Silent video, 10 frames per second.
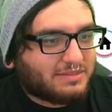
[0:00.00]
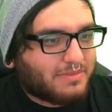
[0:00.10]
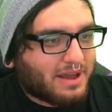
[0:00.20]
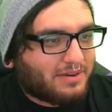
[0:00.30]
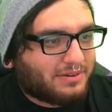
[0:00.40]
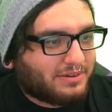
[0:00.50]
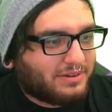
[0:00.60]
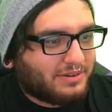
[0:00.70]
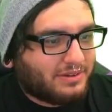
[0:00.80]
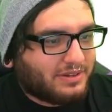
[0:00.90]
about.
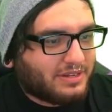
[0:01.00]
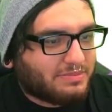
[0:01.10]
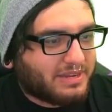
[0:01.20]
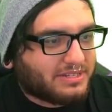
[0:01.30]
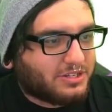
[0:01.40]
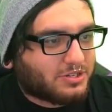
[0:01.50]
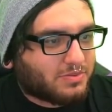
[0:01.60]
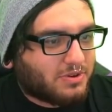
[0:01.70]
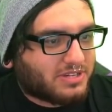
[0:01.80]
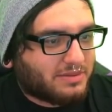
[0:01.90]
It's basically just
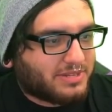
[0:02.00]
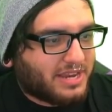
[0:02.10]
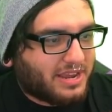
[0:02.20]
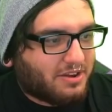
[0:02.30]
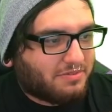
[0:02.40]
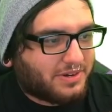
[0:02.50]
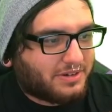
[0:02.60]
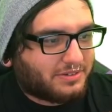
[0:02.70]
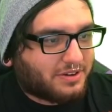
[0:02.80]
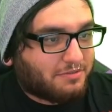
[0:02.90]
Rotom taking
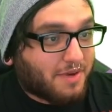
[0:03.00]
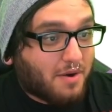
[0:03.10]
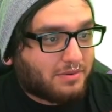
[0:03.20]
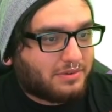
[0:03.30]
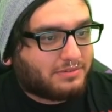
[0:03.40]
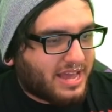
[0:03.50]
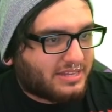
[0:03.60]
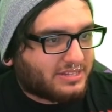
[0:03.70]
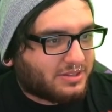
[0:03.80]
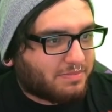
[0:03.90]
over a phone. Yeah,
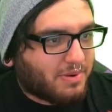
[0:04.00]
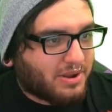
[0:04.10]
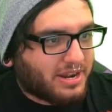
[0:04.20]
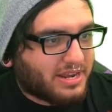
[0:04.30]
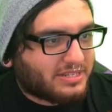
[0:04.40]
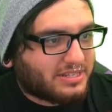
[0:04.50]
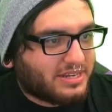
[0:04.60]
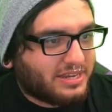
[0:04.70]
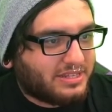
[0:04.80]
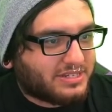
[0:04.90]
so the Pokedex
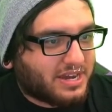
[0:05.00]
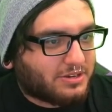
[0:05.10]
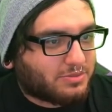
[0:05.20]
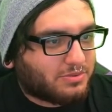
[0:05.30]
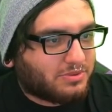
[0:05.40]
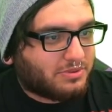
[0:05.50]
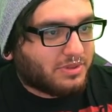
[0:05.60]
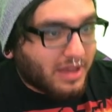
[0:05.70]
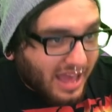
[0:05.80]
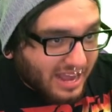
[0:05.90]
in these titles will
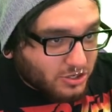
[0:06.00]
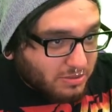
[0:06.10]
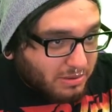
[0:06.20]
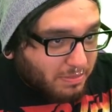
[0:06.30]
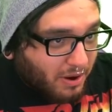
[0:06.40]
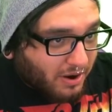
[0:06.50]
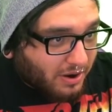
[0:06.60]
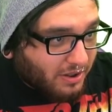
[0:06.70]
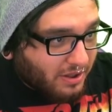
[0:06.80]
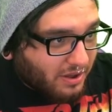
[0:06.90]
actually be part
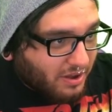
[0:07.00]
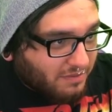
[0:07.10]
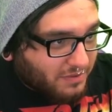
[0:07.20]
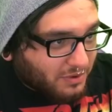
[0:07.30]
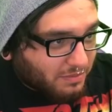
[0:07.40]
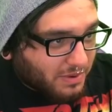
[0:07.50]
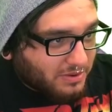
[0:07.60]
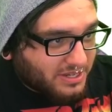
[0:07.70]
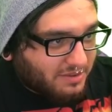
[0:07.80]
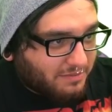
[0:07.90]
of your
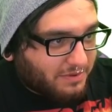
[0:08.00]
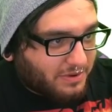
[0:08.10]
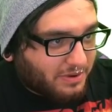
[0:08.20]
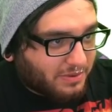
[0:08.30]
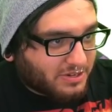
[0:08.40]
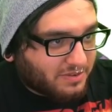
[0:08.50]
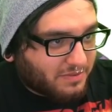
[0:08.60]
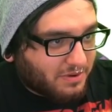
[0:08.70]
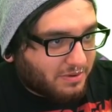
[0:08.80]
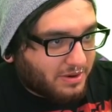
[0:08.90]
Rotom phone. Your Rotom
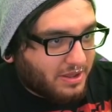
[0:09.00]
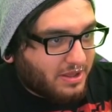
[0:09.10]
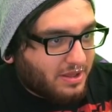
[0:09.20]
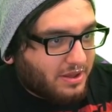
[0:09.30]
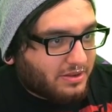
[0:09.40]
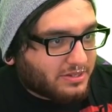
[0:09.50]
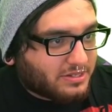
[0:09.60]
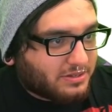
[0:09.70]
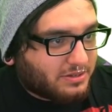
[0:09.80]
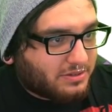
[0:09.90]
phone
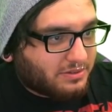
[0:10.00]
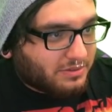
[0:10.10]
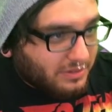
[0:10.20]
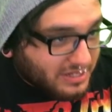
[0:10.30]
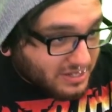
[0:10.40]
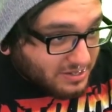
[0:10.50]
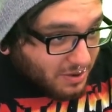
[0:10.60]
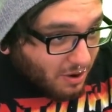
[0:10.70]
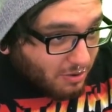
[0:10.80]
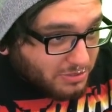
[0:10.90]
is also
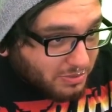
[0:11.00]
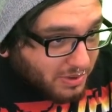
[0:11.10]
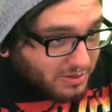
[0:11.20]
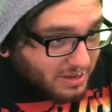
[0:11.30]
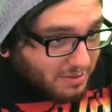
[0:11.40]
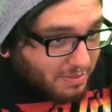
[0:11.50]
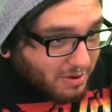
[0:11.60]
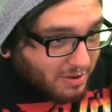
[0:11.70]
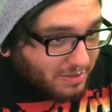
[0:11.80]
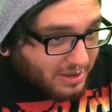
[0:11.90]
home to Rotama
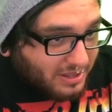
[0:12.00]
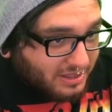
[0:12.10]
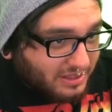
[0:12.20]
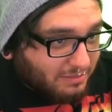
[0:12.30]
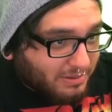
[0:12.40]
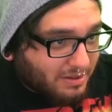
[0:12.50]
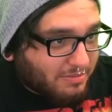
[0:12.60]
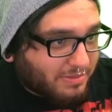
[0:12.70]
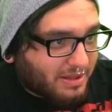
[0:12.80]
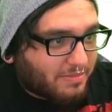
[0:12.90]
Pokemon, blah, blah, blah,